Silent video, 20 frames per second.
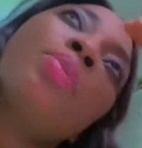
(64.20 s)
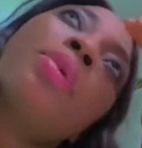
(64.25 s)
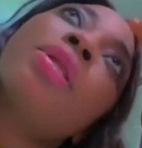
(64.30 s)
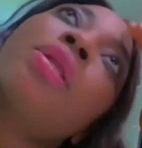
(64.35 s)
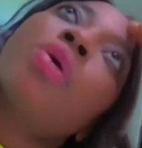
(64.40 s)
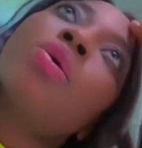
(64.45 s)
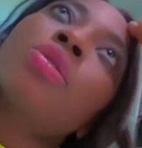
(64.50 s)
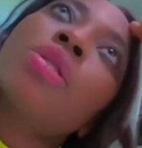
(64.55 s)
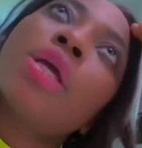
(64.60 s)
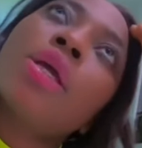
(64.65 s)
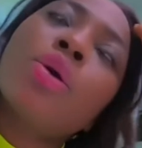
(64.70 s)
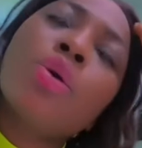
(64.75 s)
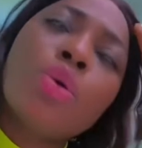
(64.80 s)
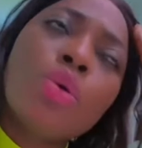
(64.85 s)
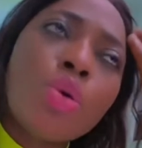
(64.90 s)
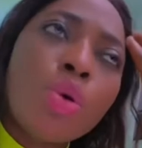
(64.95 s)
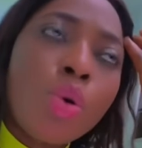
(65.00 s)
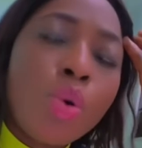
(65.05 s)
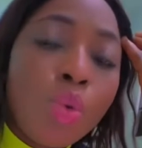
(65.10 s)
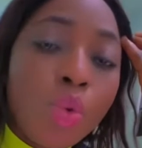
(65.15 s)
me and I was like,
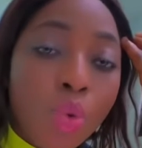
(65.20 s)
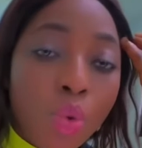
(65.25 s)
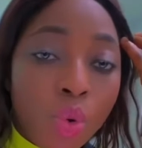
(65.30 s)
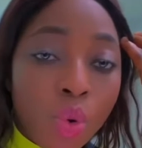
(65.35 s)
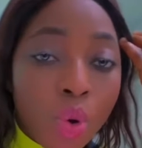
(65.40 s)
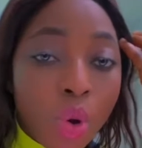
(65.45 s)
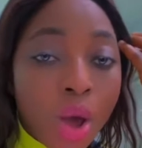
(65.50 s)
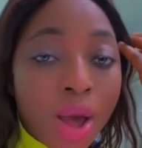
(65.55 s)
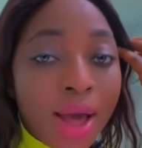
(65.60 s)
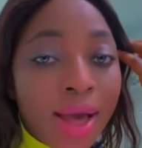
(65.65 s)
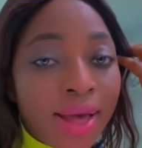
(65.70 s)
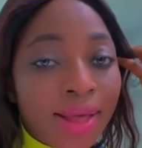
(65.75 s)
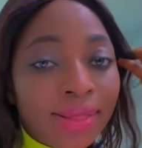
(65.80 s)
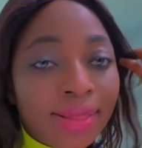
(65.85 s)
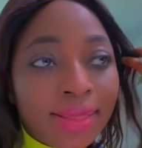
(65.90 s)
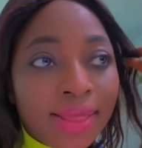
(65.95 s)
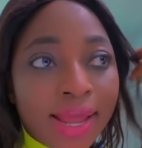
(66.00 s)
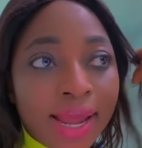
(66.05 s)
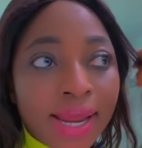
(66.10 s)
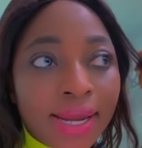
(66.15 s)
oh,
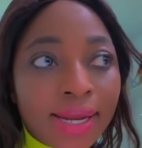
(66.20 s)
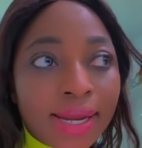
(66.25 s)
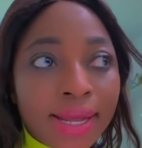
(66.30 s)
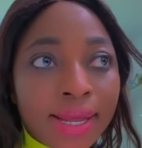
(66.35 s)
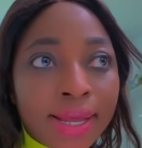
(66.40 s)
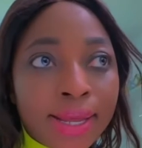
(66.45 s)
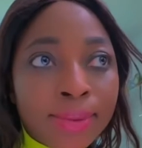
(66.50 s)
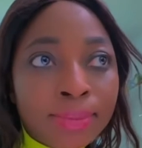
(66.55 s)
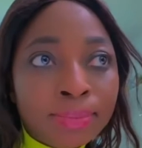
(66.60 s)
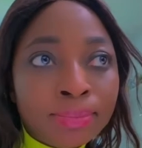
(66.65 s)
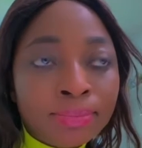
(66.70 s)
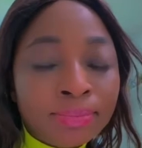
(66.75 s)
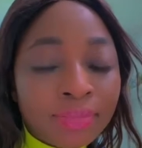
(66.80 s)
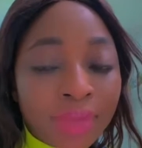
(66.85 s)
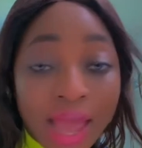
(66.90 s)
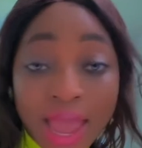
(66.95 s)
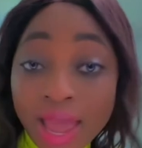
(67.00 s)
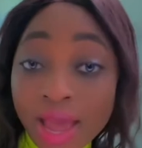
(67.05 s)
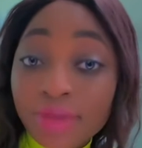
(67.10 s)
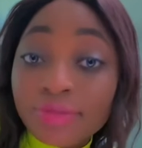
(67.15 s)
then
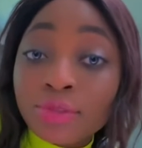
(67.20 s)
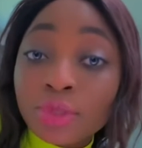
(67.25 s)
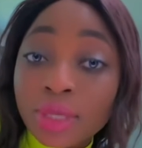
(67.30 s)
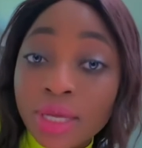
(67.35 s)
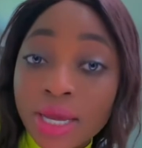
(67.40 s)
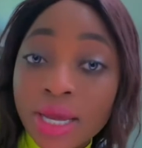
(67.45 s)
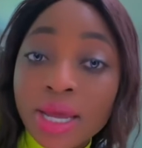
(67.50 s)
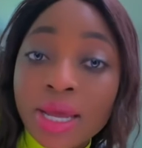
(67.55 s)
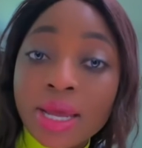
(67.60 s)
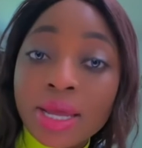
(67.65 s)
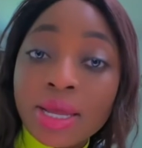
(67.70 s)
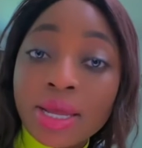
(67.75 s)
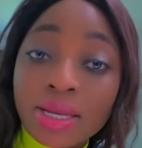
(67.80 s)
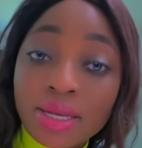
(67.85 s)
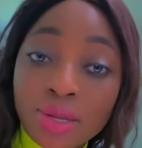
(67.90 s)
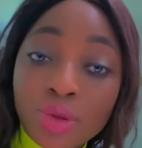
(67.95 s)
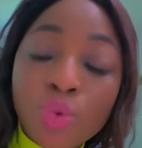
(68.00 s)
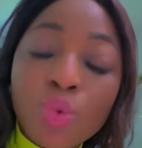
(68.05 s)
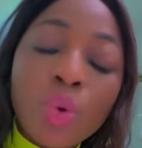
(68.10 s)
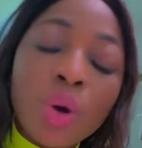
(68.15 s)
I have to get a
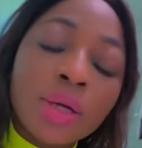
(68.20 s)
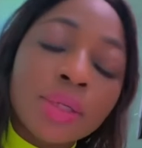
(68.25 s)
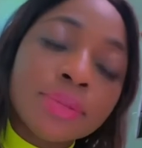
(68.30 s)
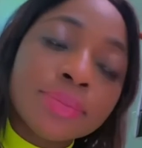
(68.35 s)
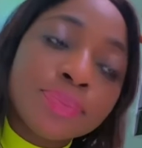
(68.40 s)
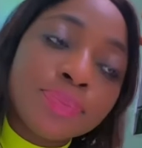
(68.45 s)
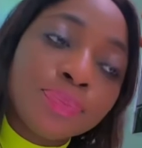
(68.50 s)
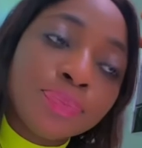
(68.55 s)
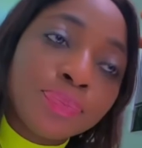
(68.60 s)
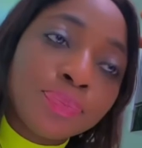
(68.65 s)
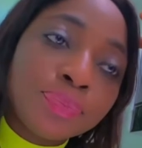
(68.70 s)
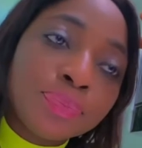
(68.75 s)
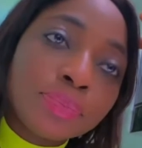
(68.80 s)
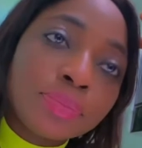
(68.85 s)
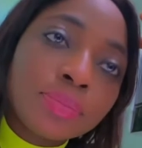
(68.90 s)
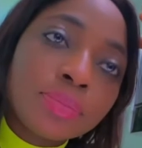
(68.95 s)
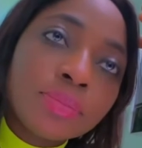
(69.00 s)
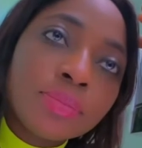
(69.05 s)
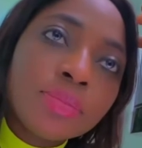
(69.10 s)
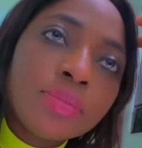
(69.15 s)
new one.
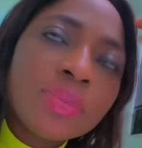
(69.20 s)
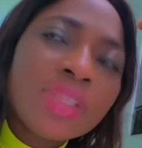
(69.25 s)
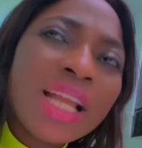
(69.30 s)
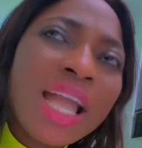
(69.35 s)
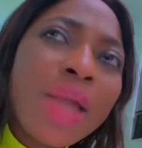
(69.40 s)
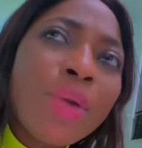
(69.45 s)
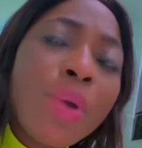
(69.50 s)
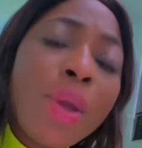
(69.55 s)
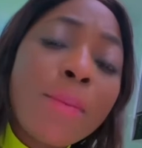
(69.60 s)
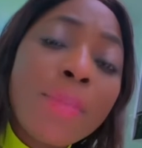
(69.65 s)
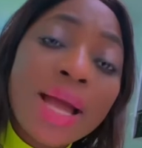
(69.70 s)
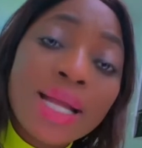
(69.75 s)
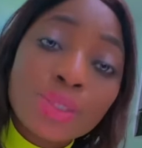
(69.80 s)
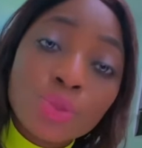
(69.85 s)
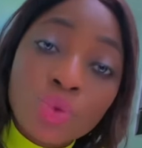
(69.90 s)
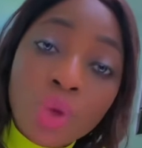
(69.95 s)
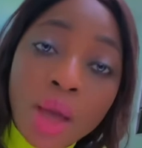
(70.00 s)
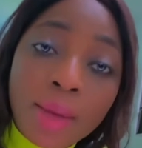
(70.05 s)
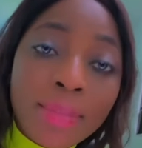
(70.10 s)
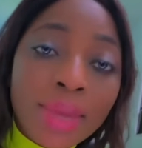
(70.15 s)
I went back
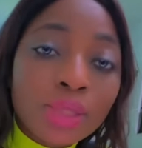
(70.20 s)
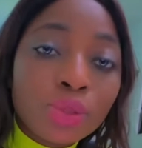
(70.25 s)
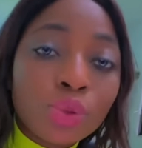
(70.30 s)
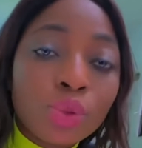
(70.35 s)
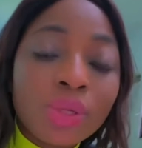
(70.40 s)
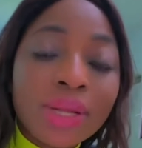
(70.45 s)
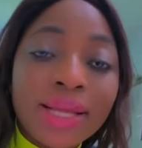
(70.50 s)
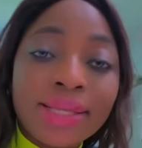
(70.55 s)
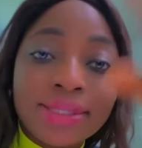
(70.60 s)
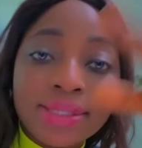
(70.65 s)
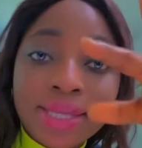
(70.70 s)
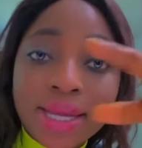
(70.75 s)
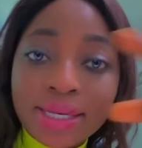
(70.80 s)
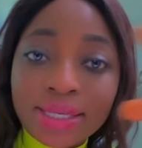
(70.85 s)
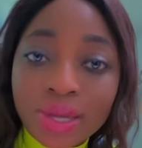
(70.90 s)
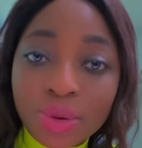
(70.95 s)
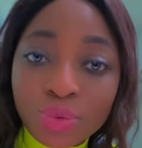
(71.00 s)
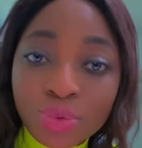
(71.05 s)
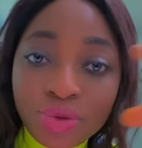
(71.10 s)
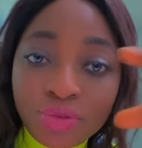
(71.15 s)
to Amazon and
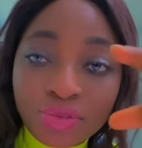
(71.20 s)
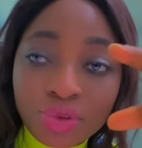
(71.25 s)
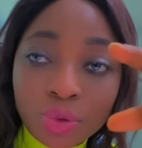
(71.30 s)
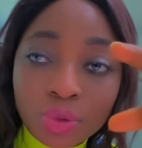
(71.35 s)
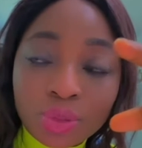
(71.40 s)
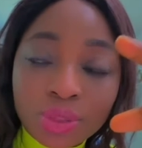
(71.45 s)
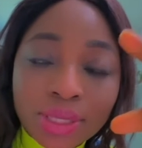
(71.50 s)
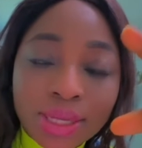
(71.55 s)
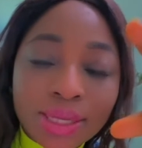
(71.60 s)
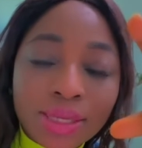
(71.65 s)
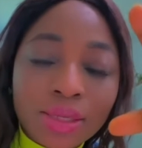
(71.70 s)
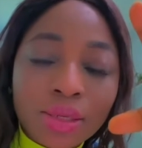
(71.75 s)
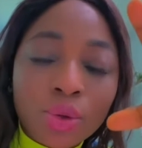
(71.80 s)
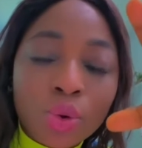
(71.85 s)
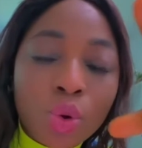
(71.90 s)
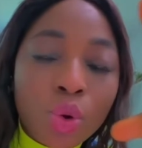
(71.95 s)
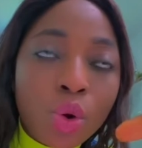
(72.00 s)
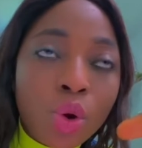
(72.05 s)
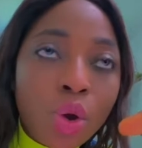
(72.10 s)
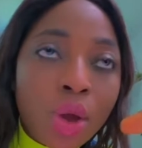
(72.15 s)
checked the reviews, and
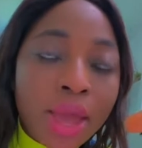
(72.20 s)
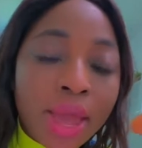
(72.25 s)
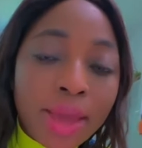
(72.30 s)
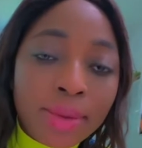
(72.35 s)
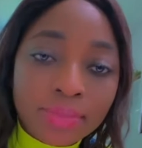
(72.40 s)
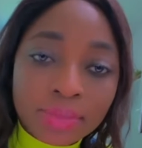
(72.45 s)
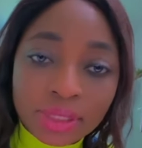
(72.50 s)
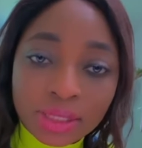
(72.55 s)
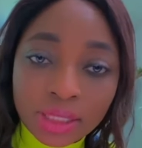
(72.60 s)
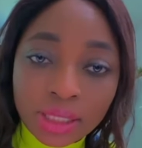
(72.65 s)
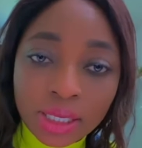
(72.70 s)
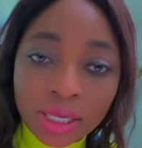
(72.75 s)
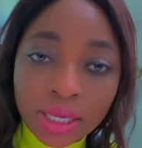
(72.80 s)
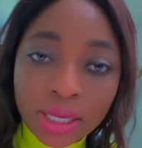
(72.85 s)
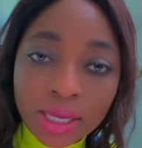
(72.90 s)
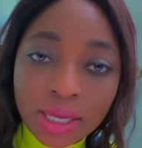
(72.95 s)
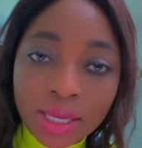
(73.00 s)
OMG,